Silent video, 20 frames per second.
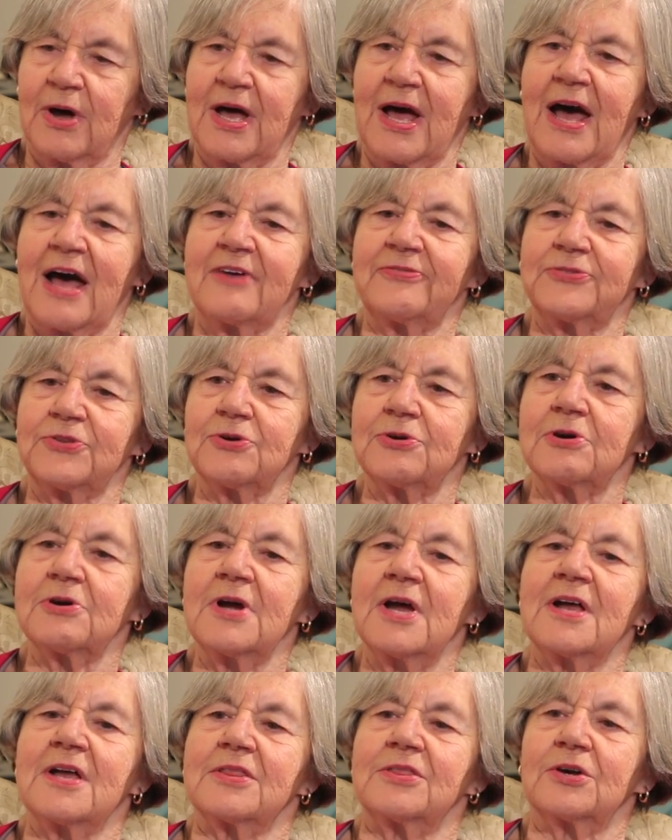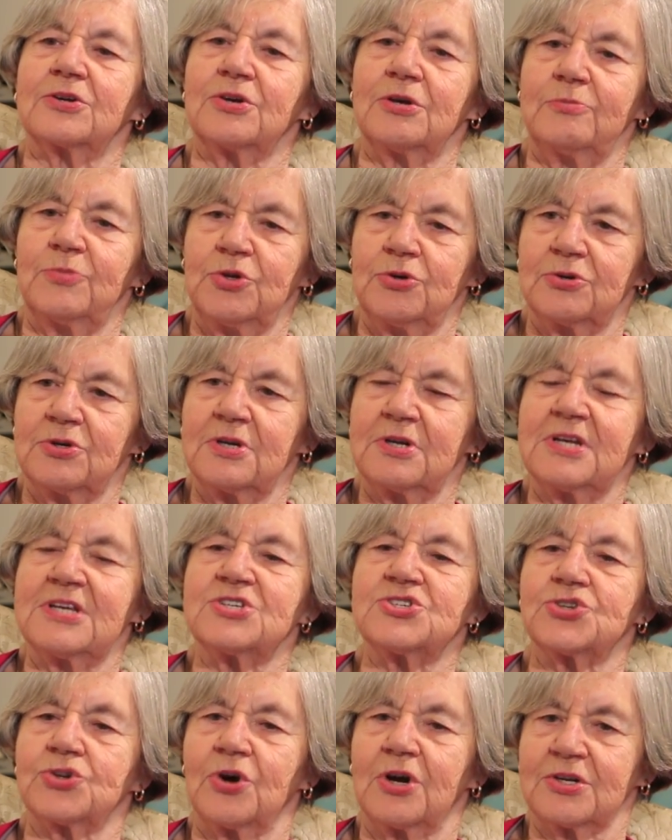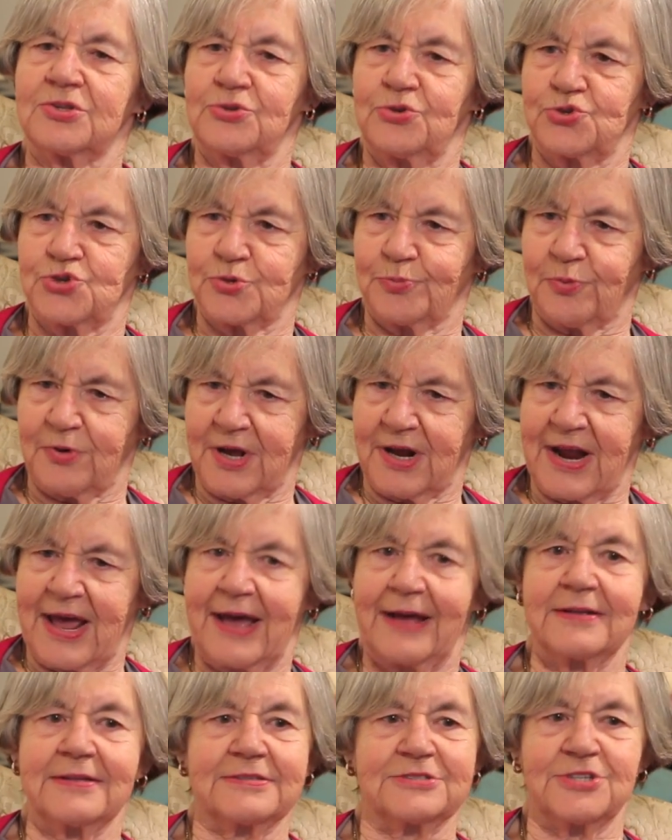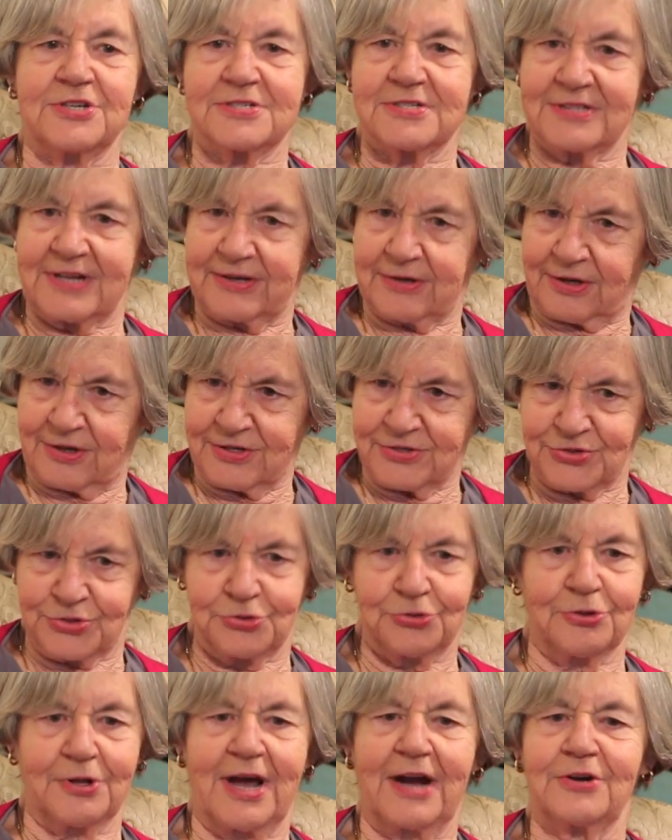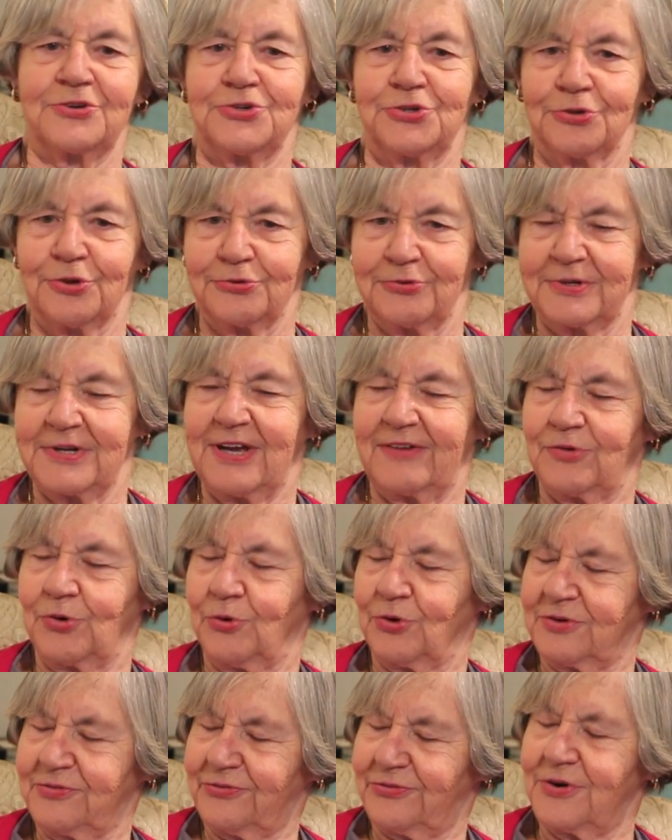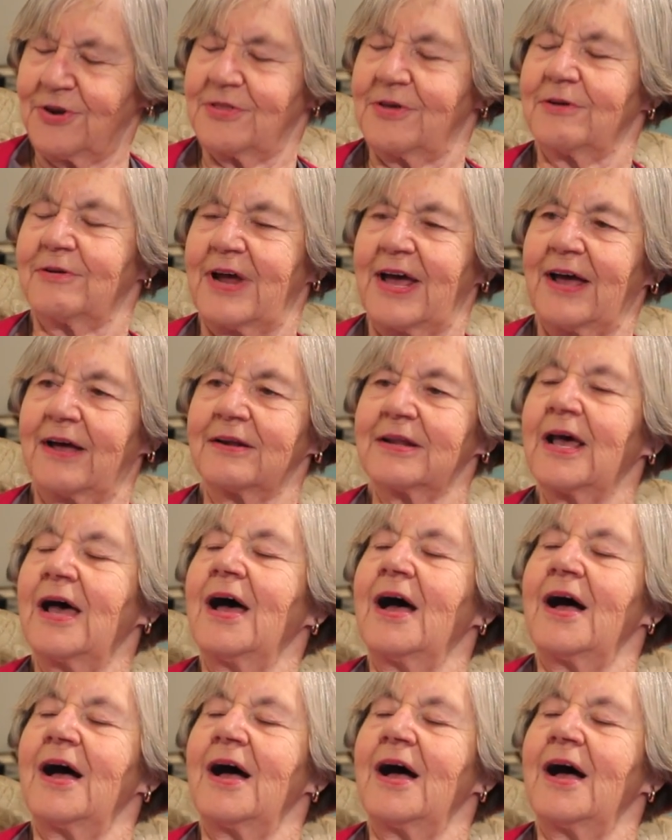after the community started to spread out, just like us, our children have gone further out,